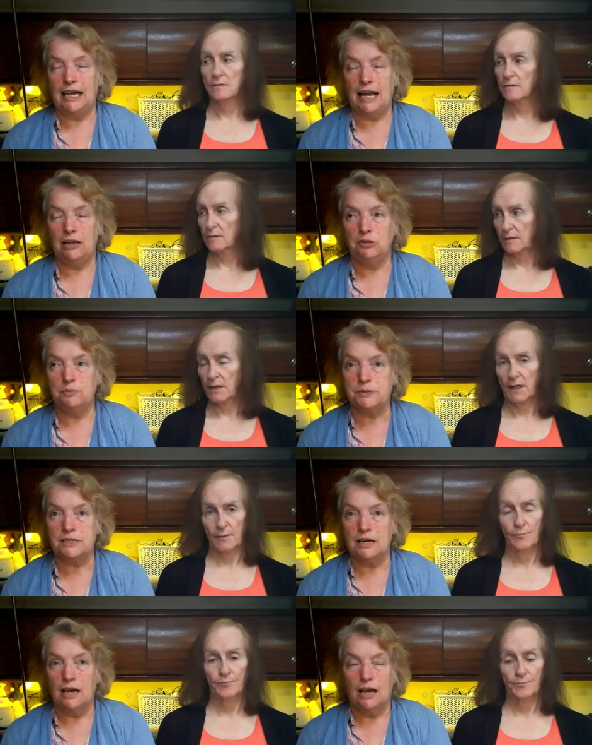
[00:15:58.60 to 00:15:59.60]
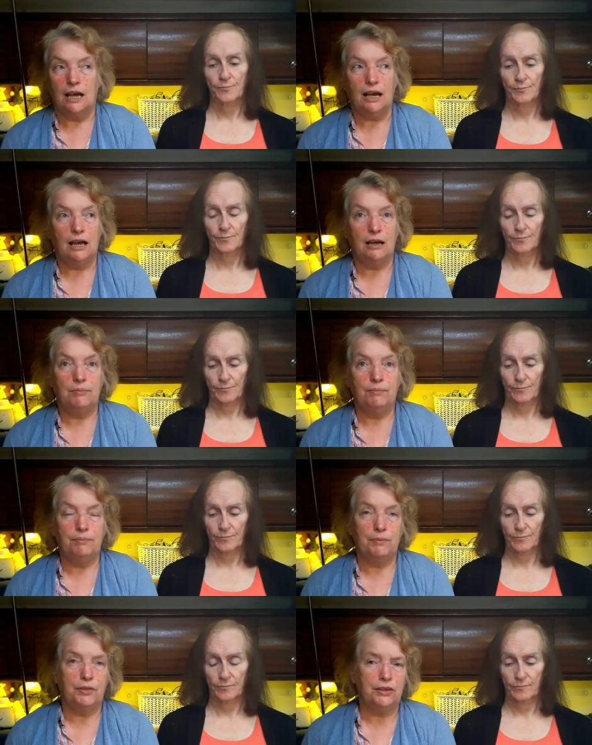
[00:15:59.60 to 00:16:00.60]
Speaker 1: helps. Yeah. Um,
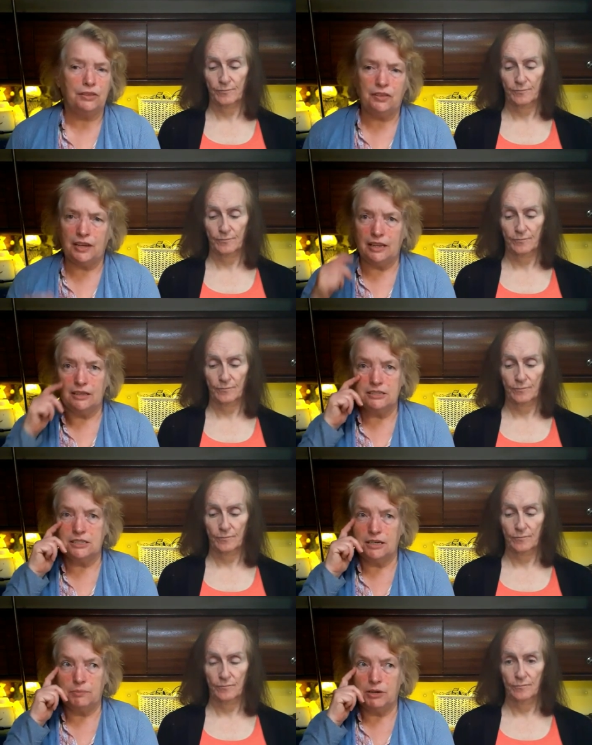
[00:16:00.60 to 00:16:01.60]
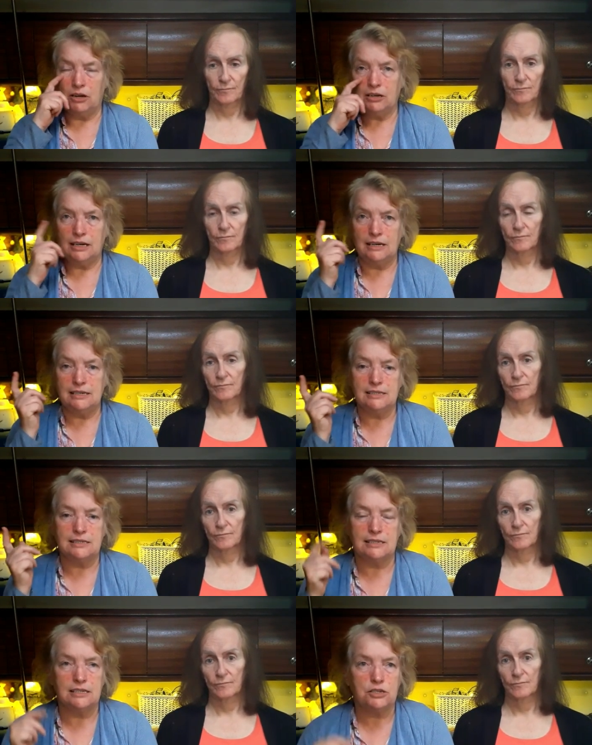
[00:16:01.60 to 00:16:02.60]
the other thing that's the binoculars is